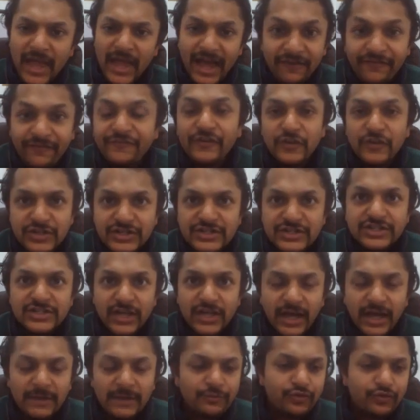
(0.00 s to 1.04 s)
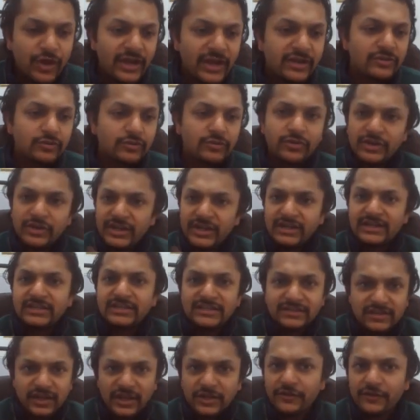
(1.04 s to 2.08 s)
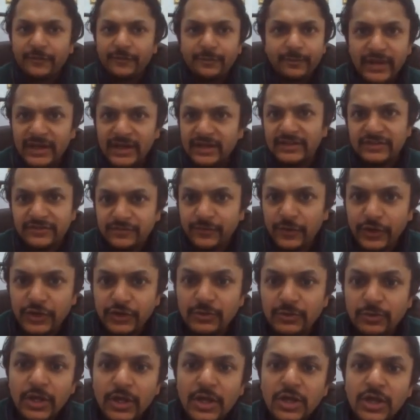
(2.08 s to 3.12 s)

efforts, I'm trying to create this kind of playlist for you.